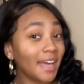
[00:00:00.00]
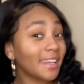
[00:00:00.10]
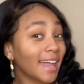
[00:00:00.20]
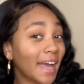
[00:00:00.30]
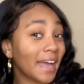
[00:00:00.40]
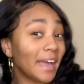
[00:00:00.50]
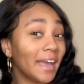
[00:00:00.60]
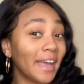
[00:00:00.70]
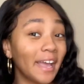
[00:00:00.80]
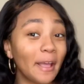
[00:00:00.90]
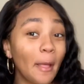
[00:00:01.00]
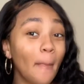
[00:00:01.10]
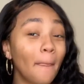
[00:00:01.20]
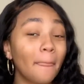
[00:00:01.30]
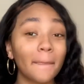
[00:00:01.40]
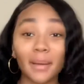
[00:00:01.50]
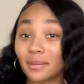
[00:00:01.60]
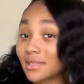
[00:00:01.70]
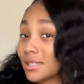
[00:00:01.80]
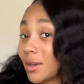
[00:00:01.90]
Like,
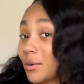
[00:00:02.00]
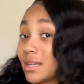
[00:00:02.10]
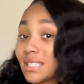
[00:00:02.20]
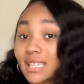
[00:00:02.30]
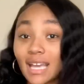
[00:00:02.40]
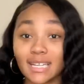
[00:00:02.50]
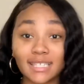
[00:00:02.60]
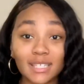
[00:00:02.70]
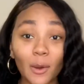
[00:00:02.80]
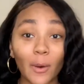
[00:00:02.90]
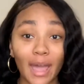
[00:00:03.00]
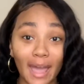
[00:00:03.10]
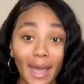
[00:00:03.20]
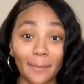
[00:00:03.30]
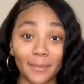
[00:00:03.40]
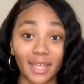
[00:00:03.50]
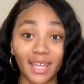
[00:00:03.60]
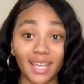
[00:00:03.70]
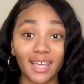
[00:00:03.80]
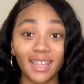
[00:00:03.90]
I'm so excited, so
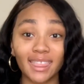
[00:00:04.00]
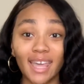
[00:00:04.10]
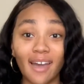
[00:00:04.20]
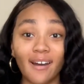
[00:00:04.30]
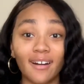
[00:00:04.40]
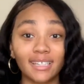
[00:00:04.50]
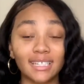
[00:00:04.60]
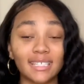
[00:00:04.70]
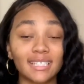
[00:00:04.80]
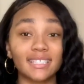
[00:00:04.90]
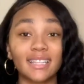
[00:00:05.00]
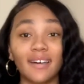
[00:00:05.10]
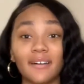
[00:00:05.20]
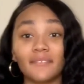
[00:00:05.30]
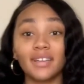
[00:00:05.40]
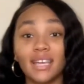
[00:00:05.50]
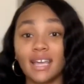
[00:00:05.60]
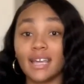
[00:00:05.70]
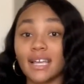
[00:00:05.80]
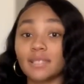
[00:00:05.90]
happy that all of this stuff
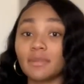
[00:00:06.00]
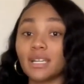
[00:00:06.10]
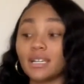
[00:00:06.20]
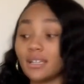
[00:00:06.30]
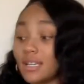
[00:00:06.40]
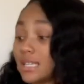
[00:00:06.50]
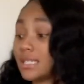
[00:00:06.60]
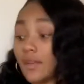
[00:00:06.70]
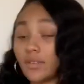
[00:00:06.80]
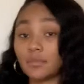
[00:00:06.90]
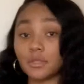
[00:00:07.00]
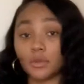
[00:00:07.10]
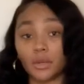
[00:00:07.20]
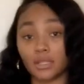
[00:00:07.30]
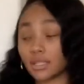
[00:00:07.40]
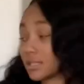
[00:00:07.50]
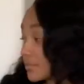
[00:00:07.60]
has been good, except for them shorts.